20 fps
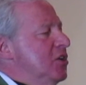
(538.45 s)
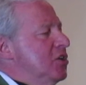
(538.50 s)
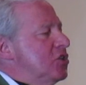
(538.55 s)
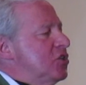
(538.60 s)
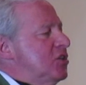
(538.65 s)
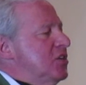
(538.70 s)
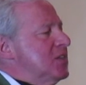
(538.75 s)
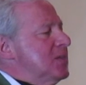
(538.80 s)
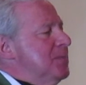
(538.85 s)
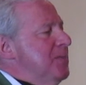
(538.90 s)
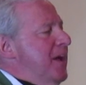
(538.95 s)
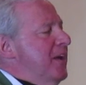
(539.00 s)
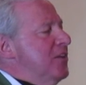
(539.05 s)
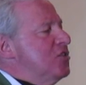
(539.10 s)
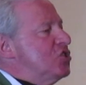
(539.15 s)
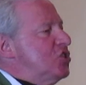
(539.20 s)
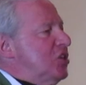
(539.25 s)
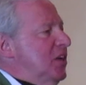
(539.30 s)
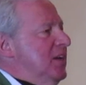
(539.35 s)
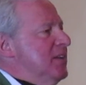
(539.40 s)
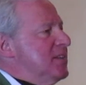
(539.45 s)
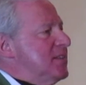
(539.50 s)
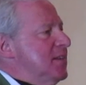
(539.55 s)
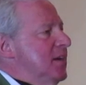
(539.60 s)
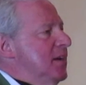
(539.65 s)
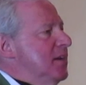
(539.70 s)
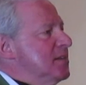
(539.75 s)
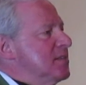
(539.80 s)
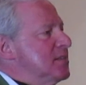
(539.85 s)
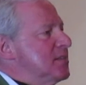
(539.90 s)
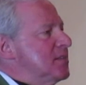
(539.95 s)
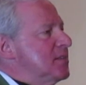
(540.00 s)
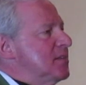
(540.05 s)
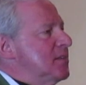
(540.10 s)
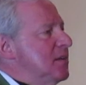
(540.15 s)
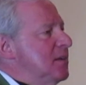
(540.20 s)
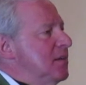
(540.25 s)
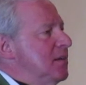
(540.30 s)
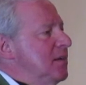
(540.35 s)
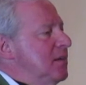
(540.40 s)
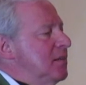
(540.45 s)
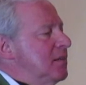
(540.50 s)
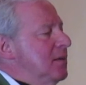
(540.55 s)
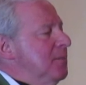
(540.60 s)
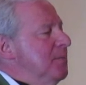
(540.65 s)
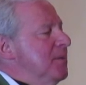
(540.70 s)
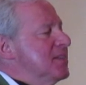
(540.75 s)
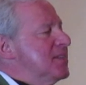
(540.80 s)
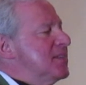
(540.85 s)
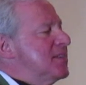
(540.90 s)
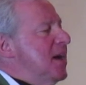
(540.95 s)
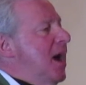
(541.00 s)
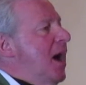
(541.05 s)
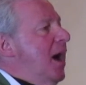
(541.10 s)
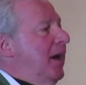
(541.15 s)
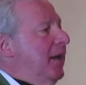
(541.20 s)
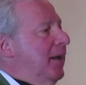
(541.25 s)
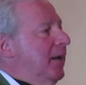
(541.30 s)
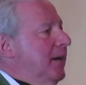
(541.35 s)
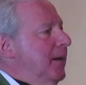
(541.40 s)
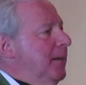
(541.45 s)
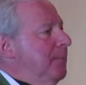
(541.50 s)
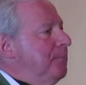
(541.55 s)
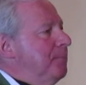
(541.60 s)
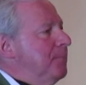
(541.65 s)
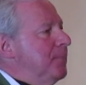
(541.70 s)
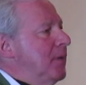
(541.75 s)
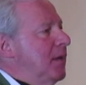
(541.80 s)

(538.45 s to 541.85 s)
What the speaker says: she's met Jesus, the Messiah,